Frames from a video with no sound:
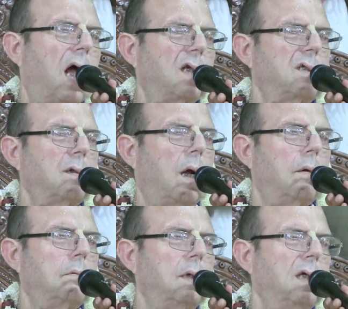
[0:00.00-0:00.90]

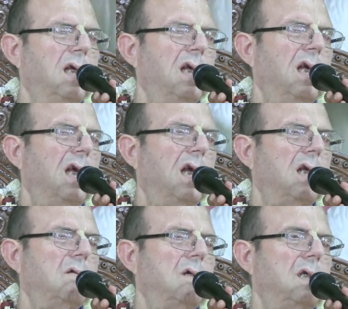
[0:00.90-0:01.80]
ashram
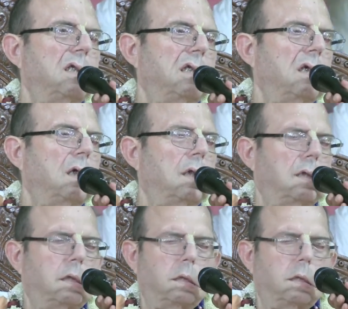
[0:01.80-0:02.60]
is very serious.